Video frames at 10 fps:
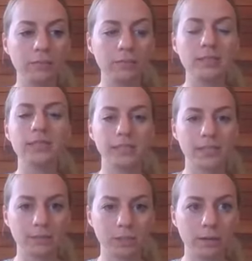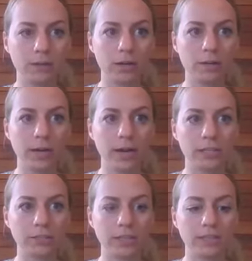misconception about
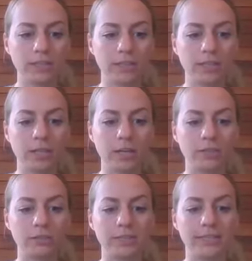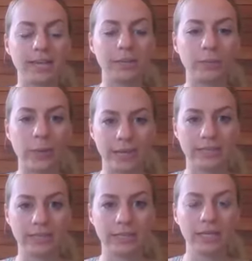carbohydrates is that they cause you to gain
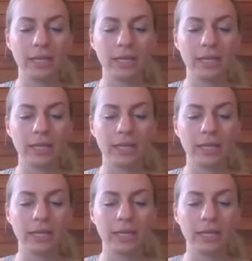weight.